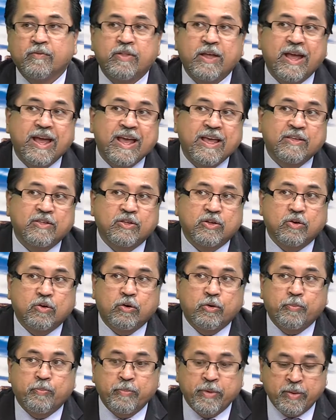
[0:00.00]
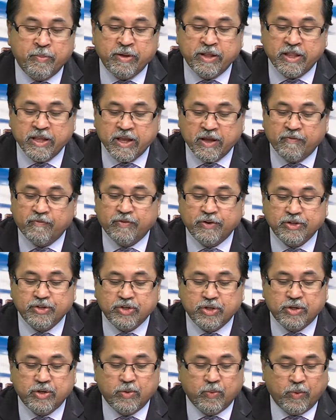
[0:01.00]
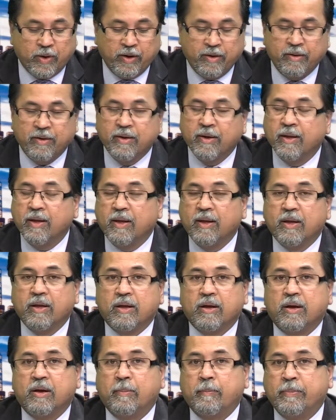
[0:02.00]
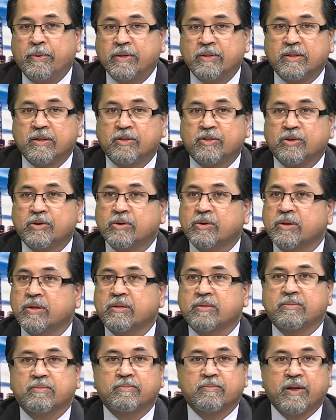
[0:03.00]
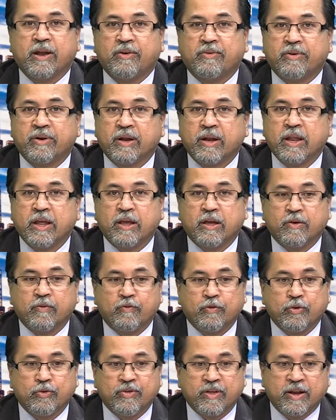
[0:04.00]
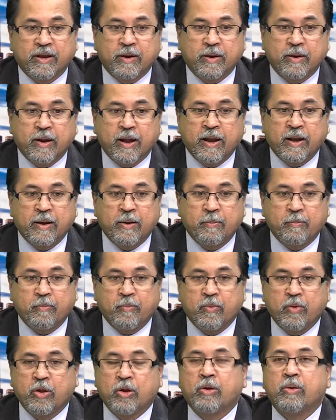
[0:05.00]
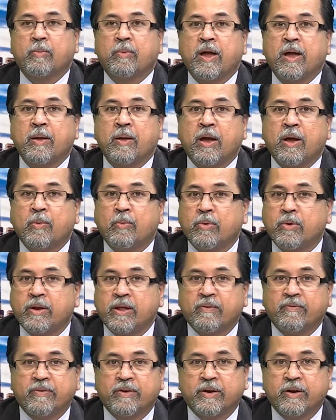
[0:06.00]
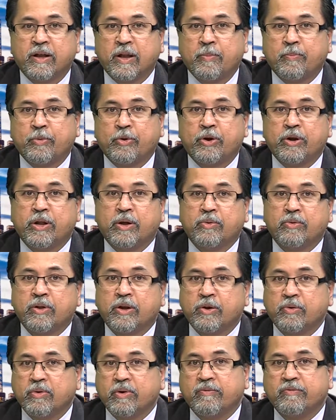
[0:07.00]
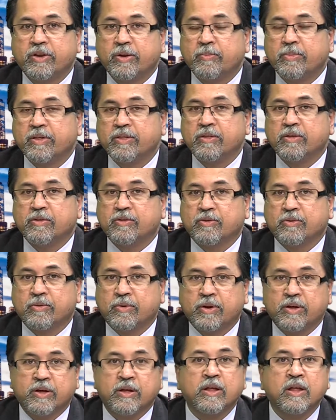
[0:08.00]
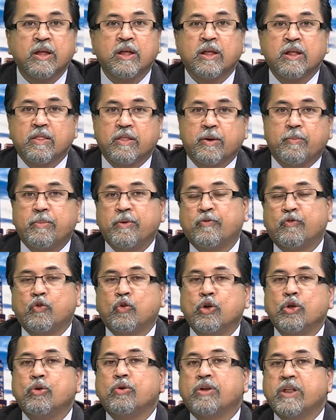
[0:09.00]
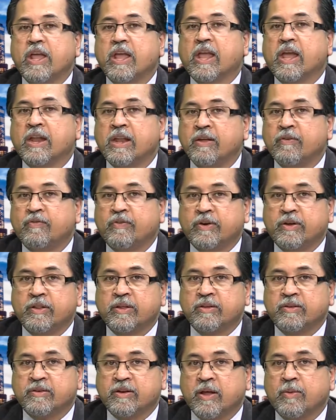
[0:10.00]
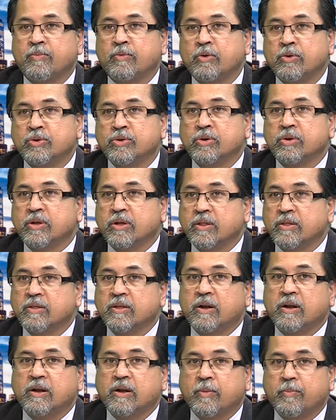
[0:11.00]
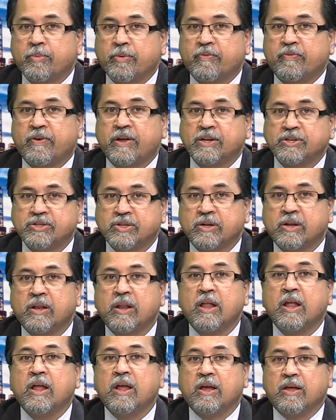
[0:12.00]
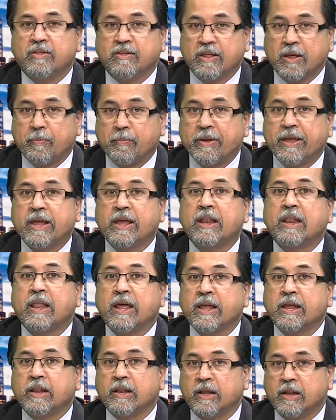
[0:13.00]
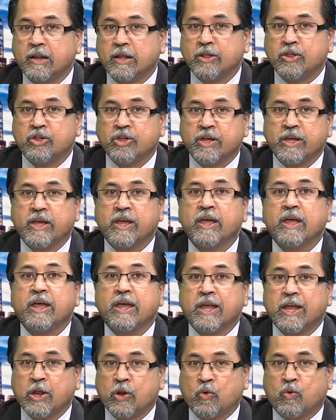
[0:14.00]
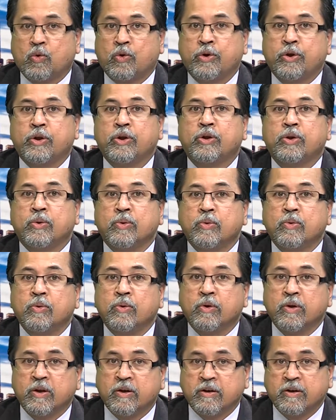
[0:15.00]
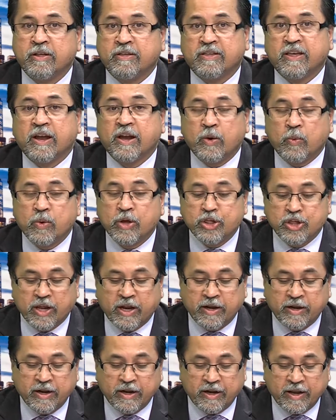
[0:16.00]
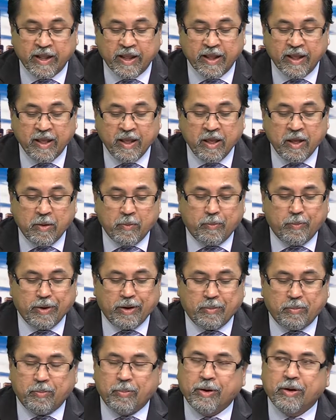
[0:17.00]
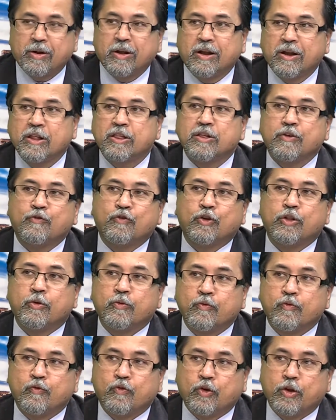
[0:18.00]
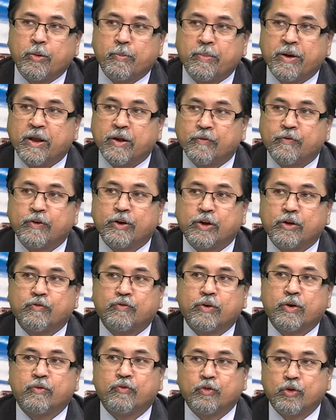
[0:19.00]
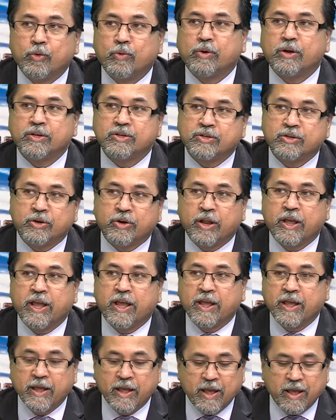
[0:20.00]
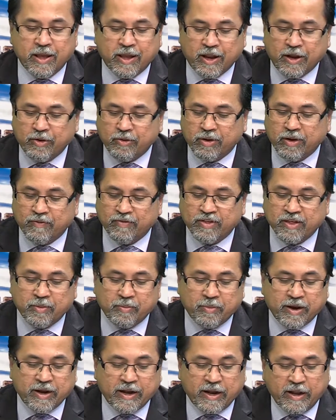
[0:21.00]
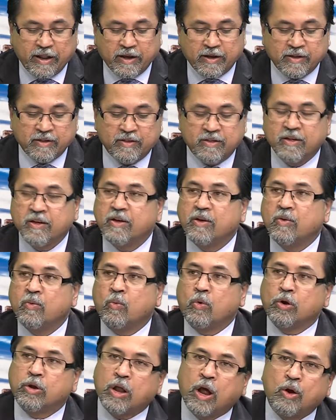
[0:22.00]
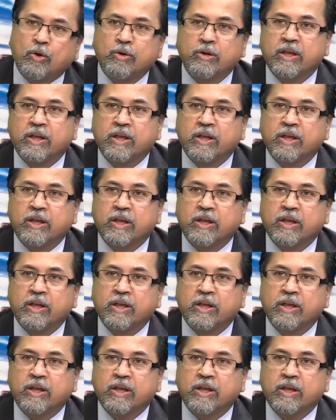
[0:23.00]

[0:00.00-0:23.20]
the SCorp may be the efficient one. Business owners get really confused, and I would definitely put it out there to every business owner that before you take any further steps, you should consult a professional CPA like Lalitji in order to decide which entity. But Lalitji, for the benefit of our viewers today, can you give some ideas how to